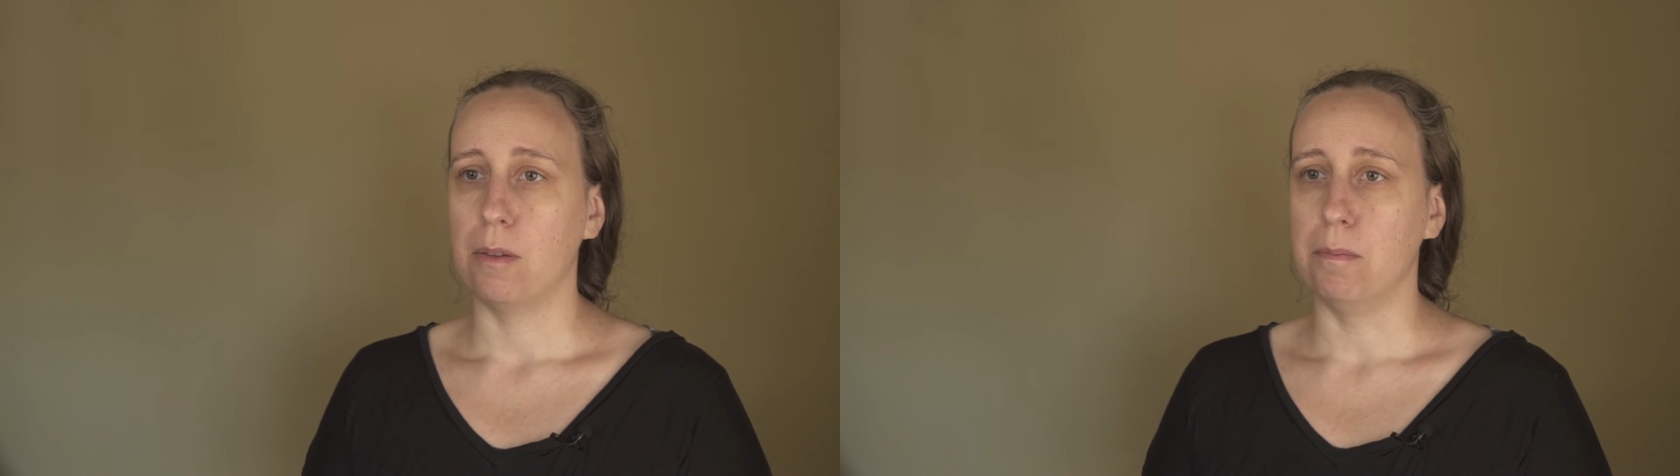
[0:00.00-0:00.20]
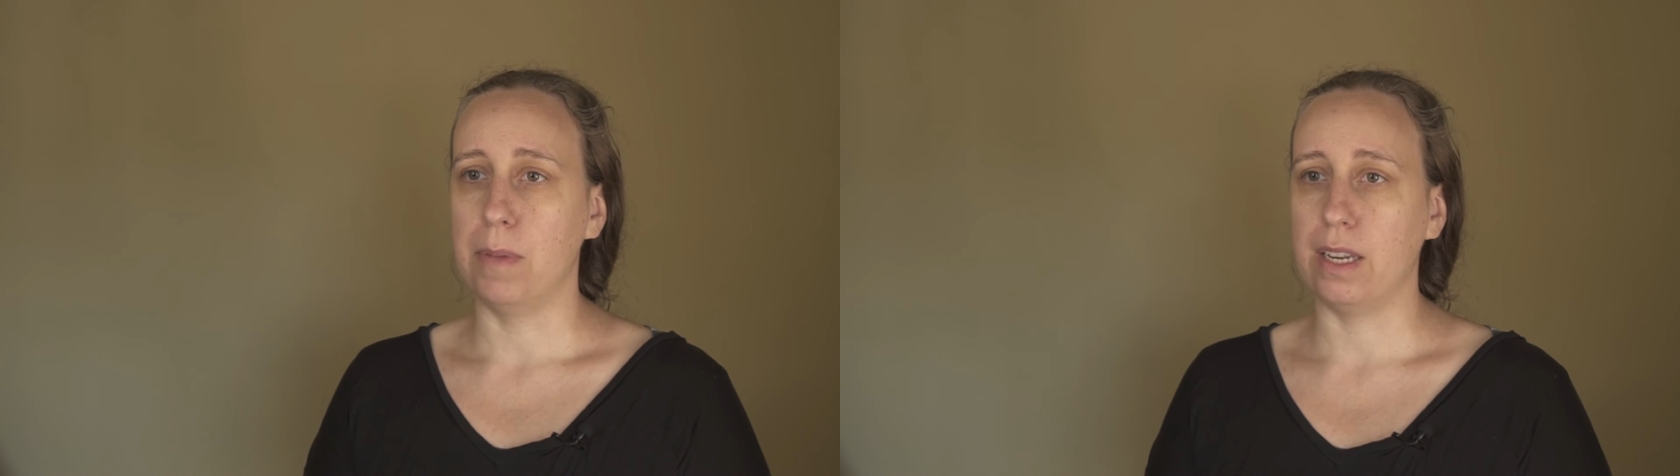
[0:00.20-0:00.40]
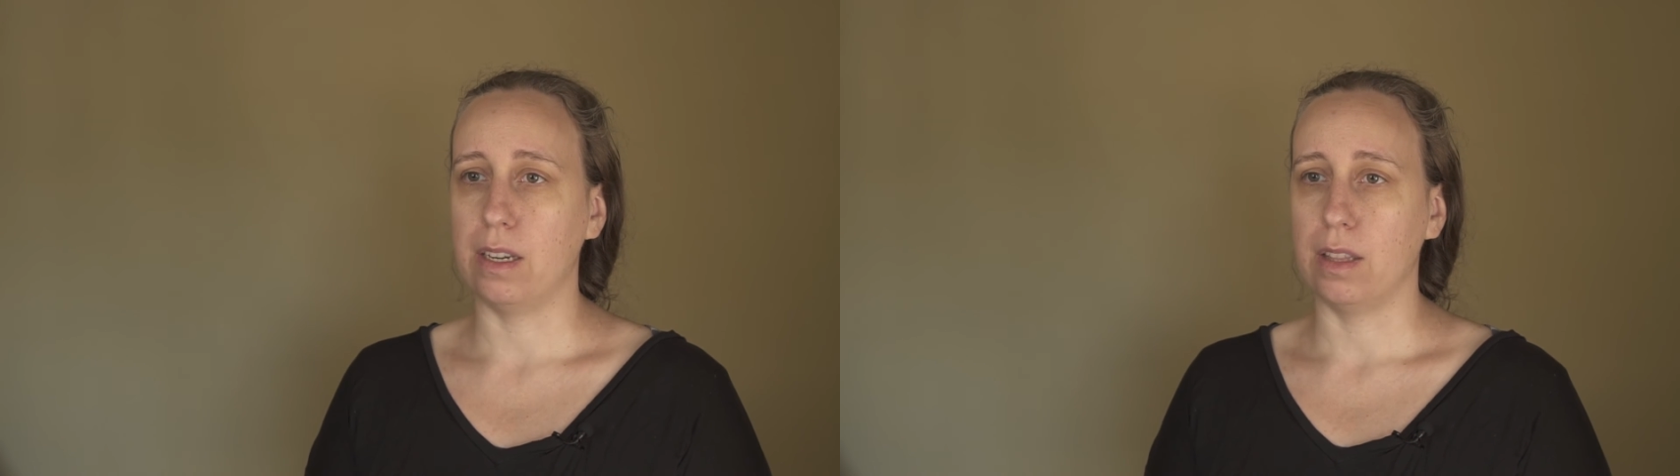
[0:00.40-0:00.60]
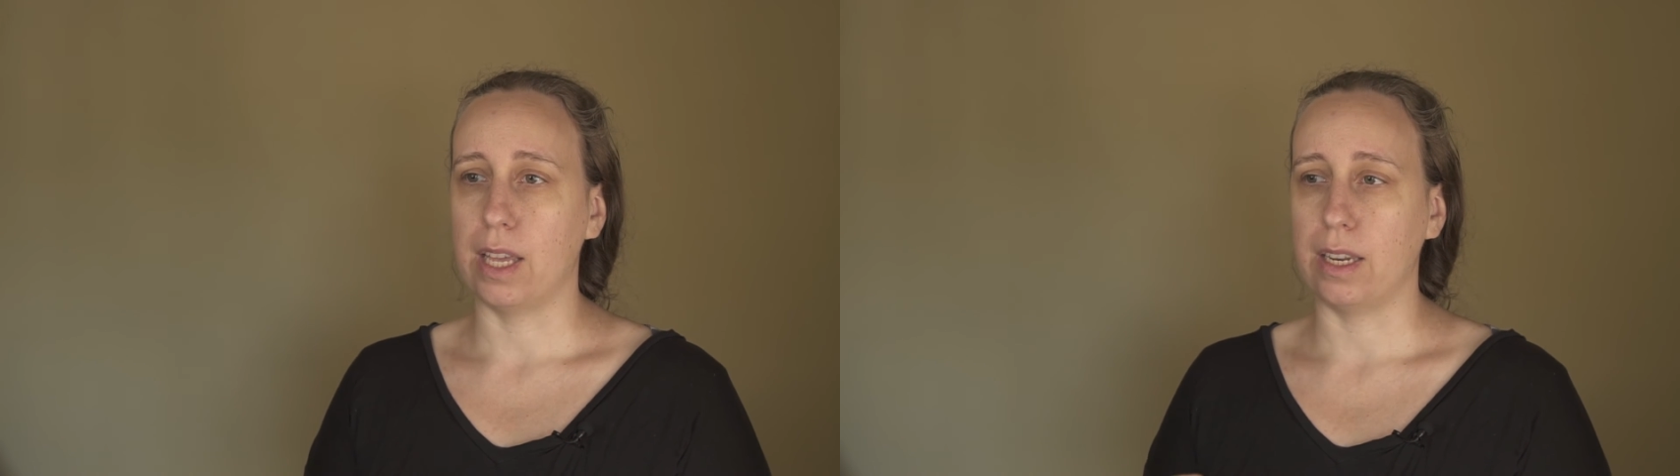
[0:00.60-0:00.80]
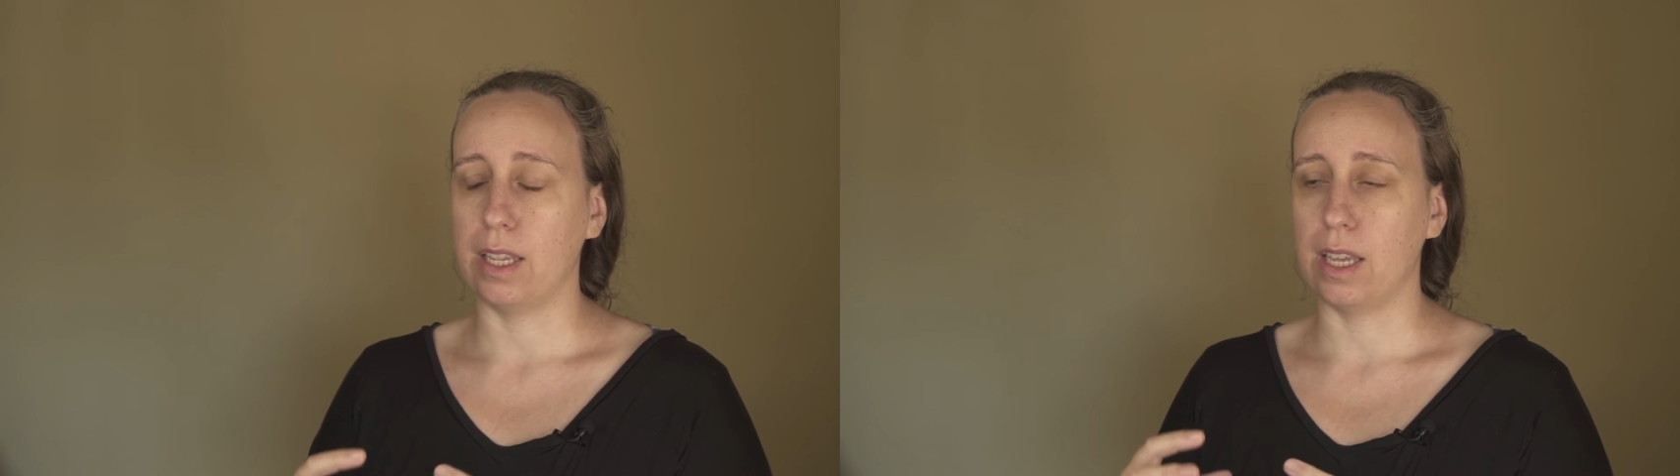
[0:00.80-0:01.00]
meant
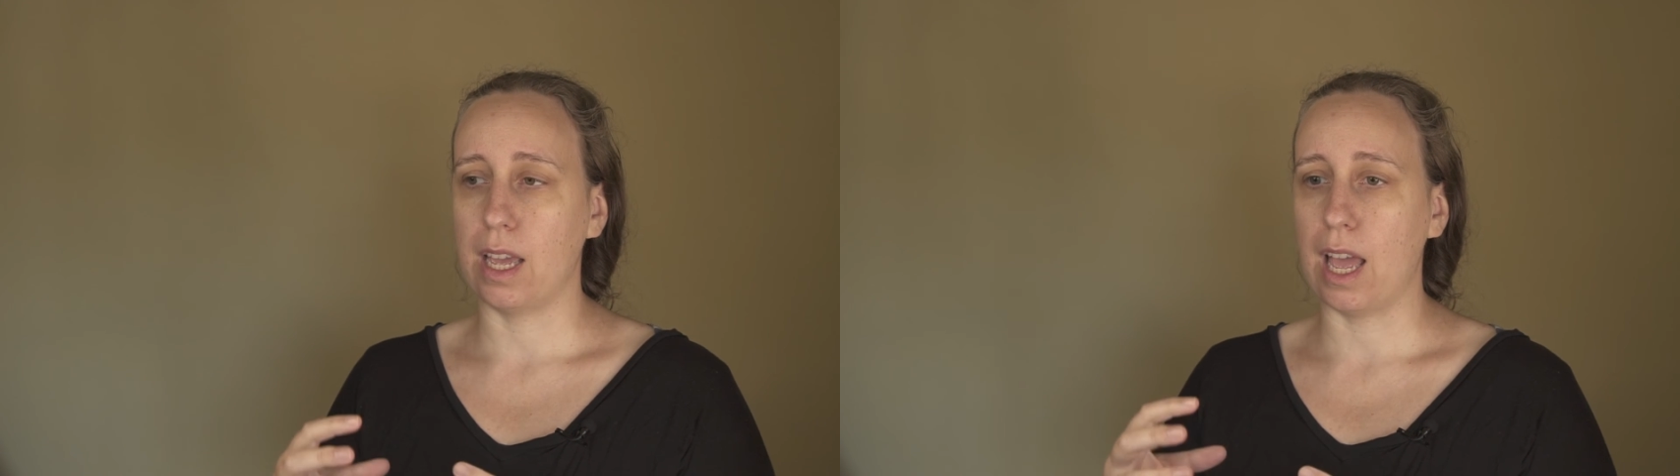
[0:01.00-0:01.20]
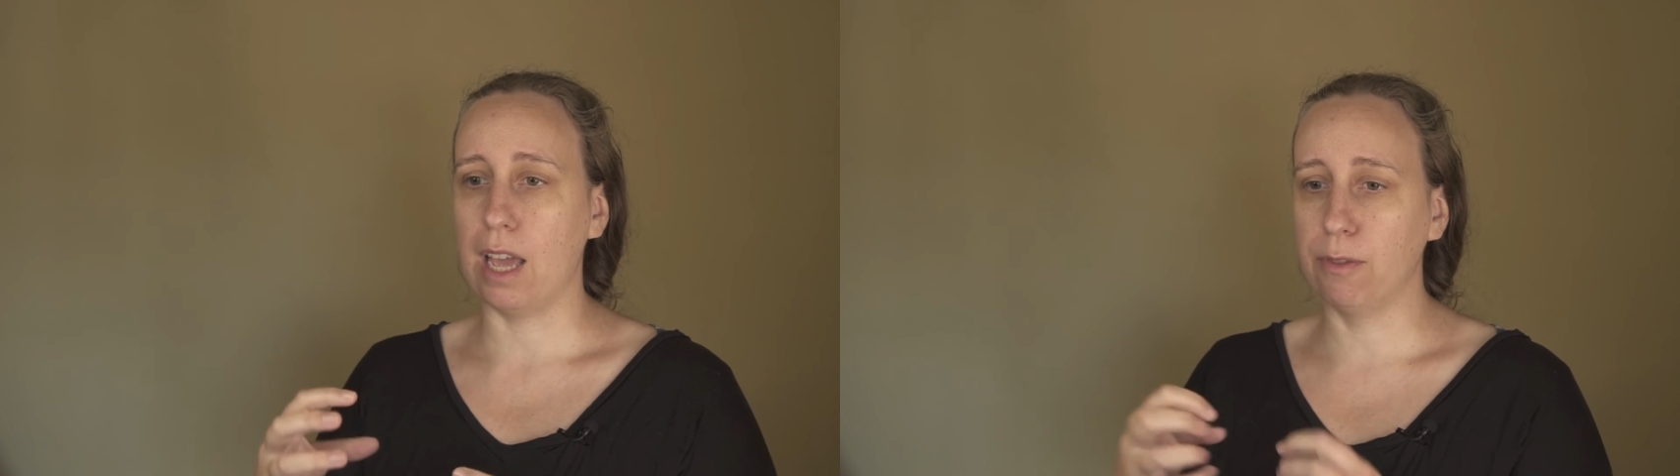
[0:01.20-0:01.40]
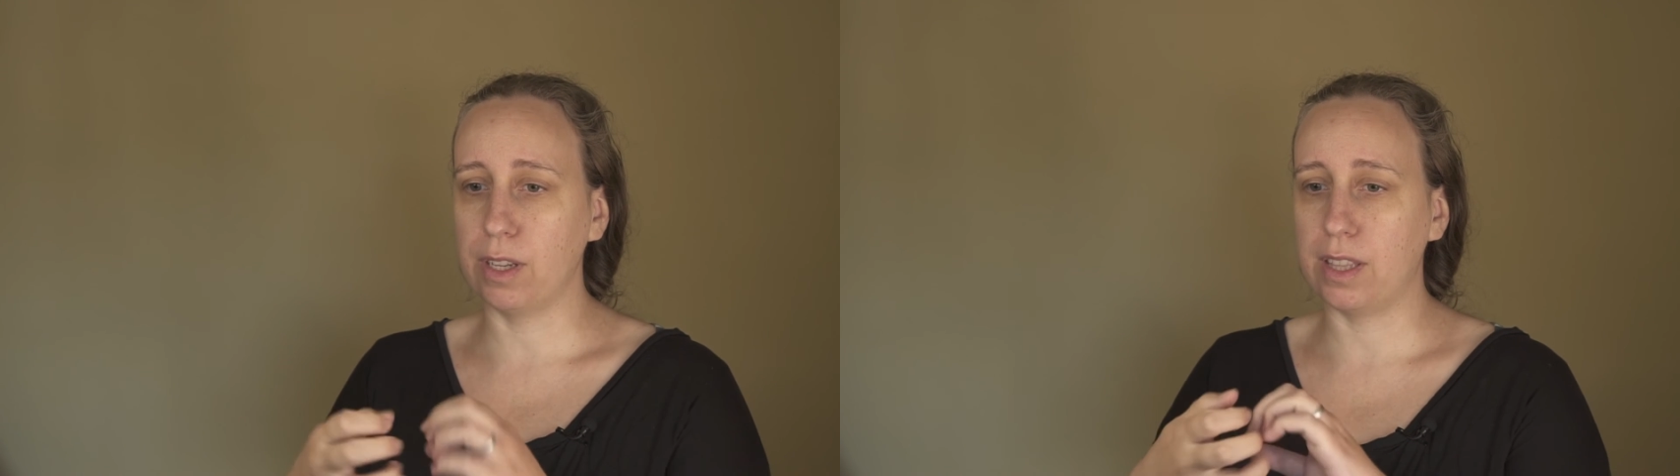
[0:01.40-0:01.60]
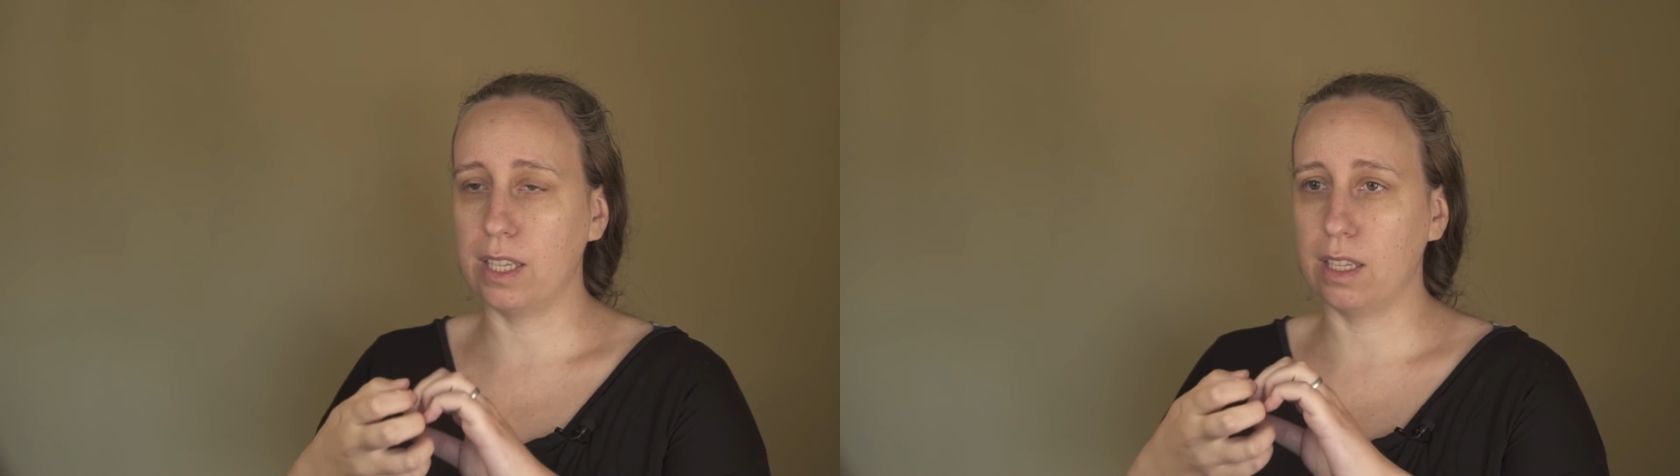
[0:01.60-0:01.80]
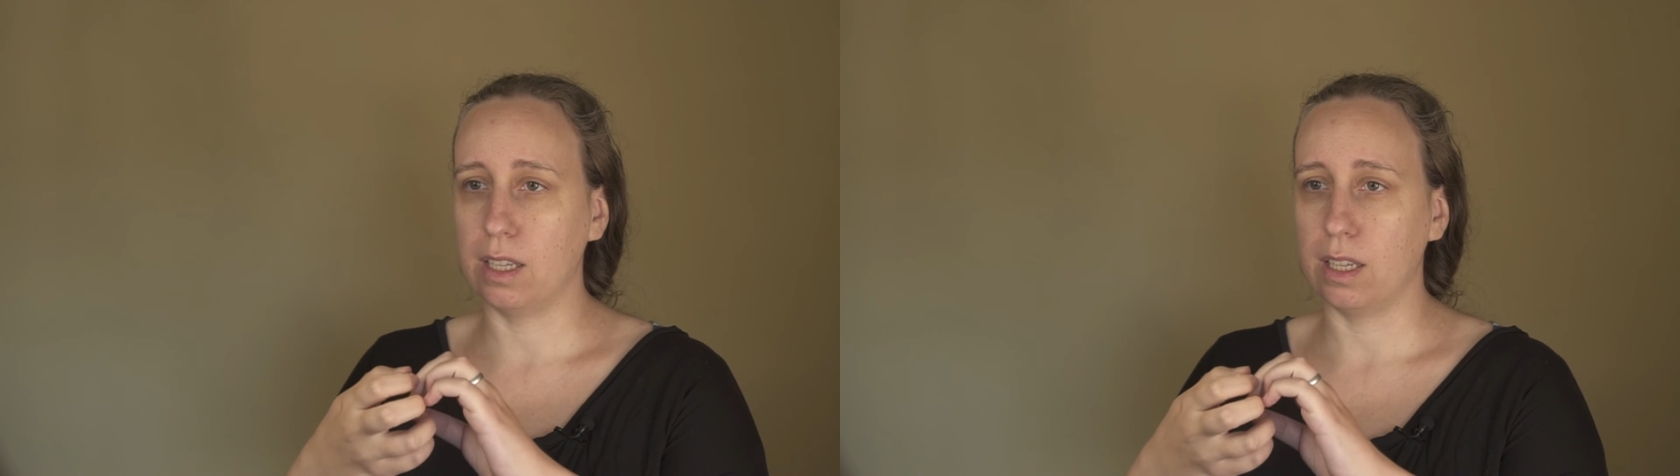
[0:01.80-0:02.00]
that
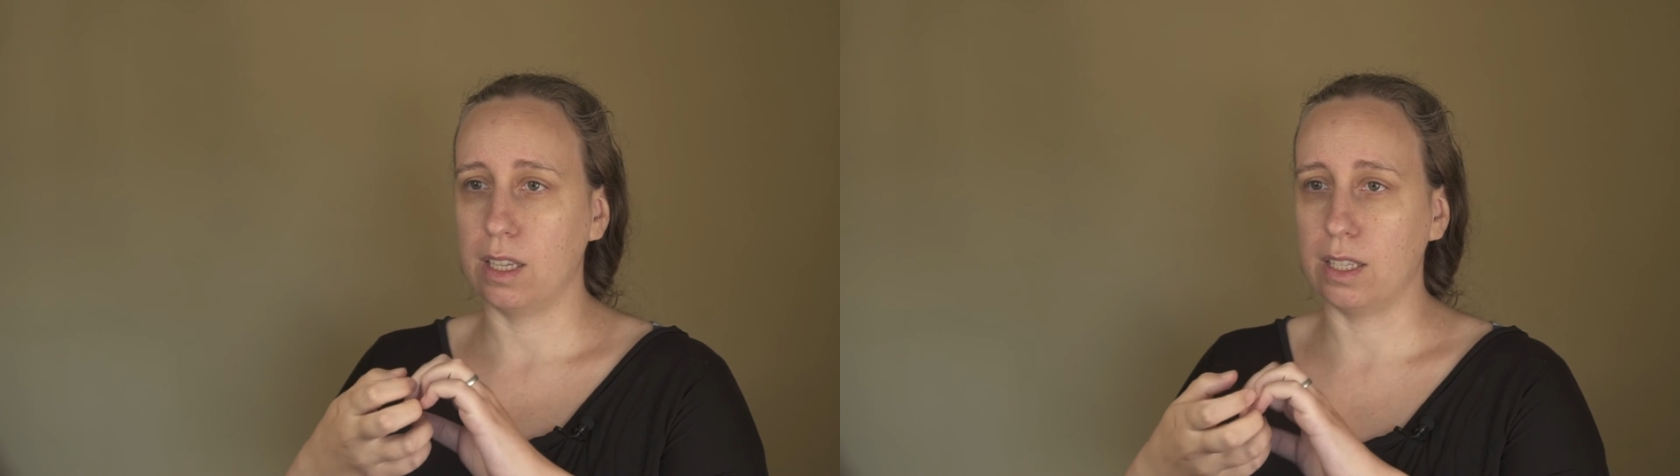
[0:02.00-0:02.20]
everything